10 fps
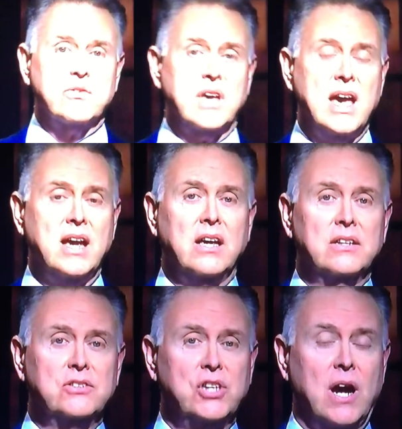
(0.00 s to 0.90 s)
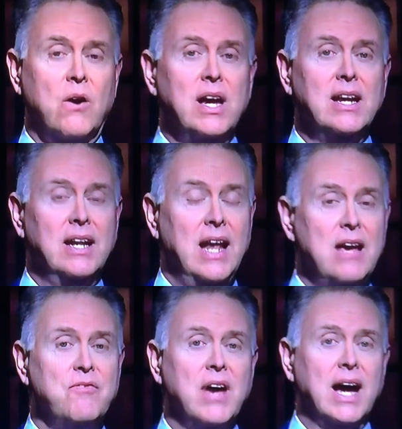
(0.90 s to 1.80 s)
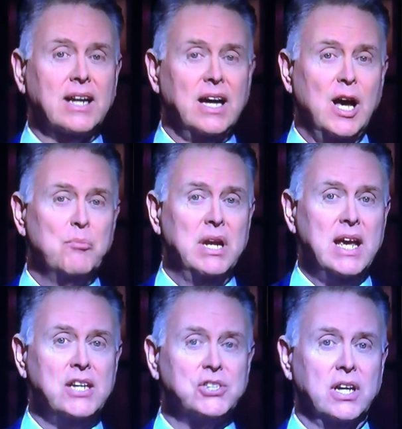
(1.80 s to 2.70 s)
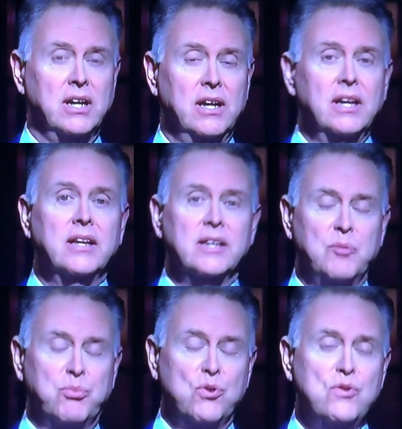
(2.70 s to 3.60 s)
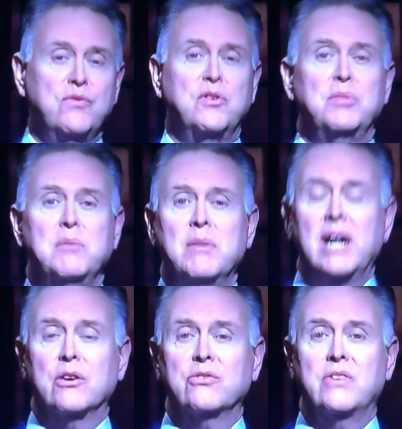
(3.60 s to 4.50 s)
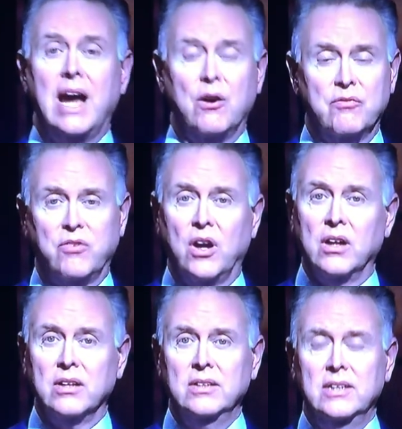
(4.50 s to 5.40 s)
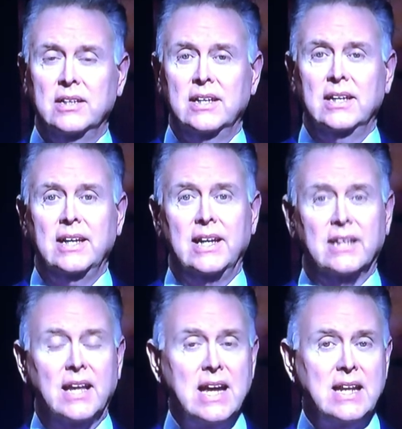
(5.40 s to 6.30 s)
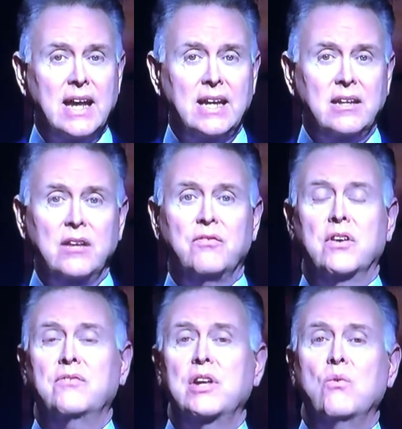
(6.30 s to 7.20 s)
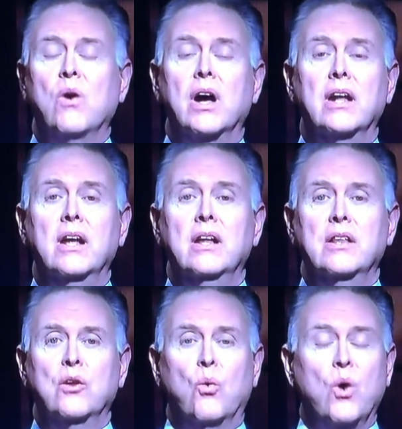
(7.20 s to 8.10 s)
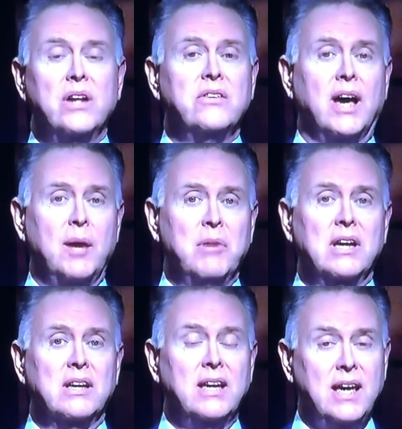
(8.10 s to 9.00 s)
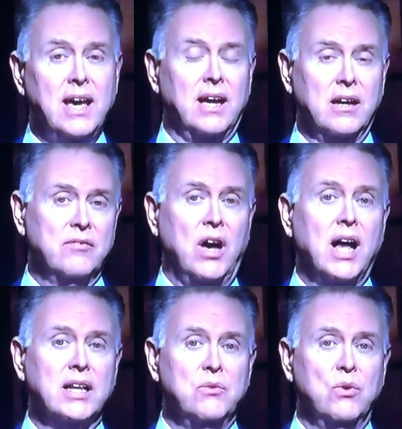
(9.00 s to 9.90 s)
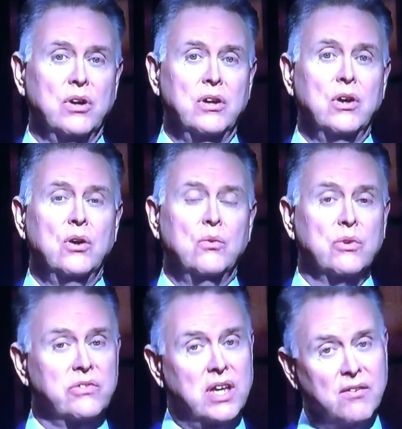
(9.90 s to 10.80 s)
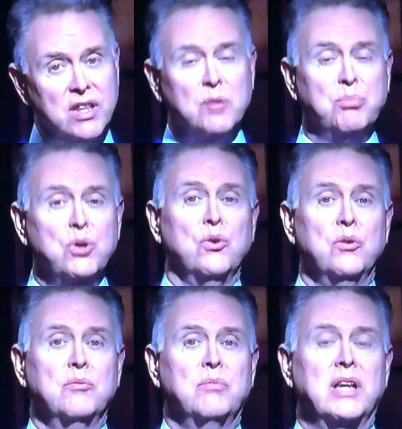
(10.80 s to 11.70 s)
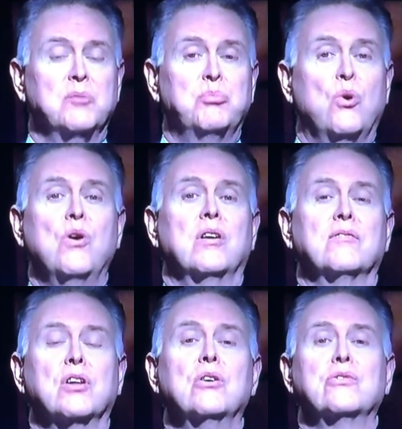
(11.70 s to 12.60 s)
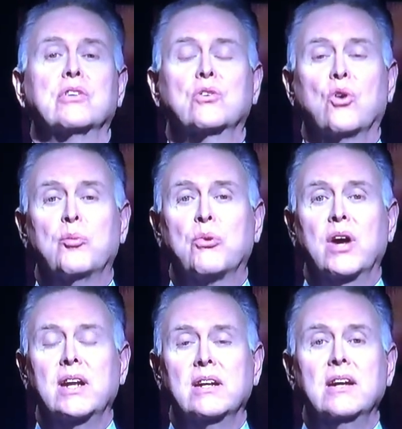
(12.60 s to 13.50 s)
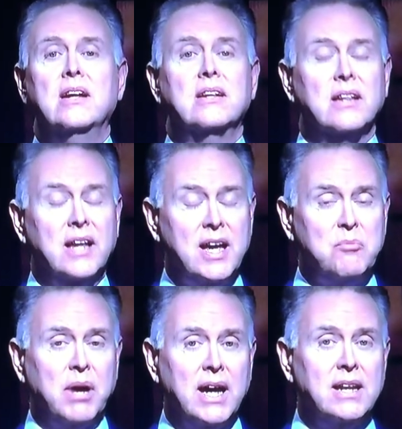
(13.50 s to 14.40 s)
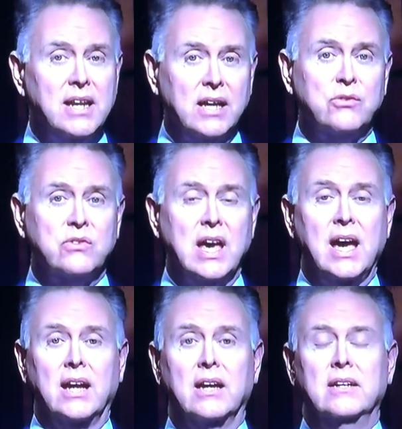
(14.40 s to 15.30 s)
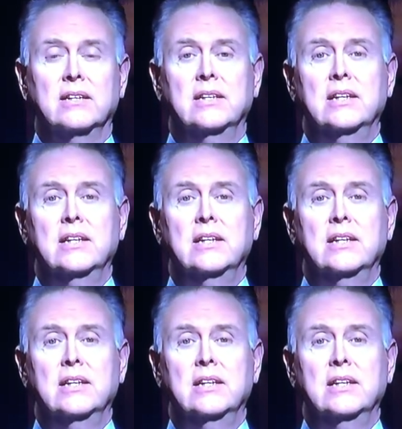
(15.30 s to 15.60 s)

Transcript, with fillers: the Schenck Schary Nayfack combination that proved to be Mayer's downfall. In late 1951, the one time king of Hollywood was given the boot by the board of Loew's Incorporated, led by Nick Schenck.